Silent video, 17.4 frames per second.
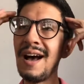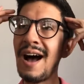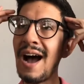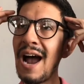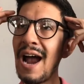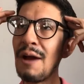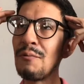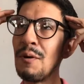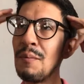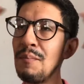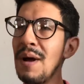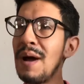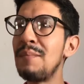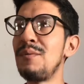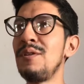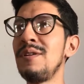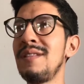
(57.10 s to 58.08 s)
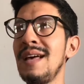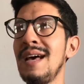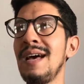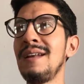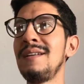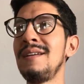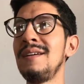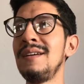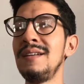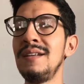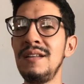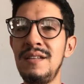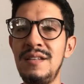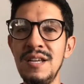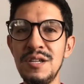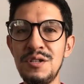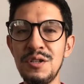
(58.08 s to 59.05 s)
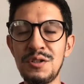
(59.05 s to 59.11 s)
I remembered that
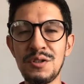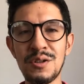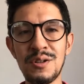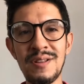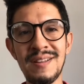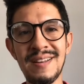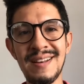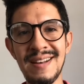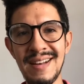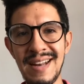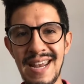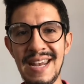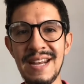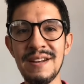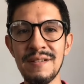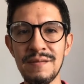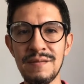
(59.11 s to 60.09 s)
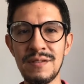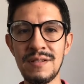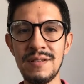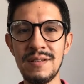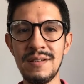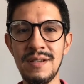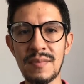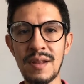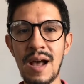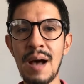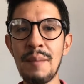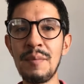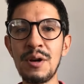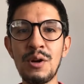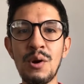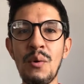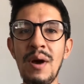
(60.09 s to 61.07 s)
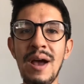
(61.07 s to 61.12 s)
digital natives. I'm gonna
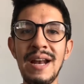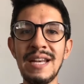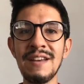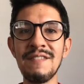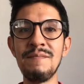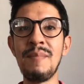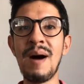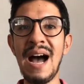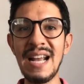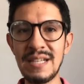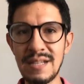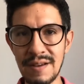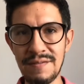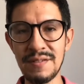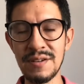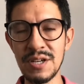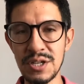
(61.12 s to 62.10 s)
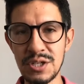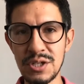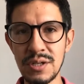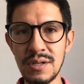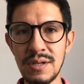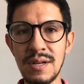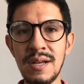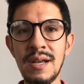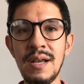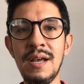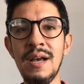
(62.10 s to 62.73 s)
go ahead and give my definition.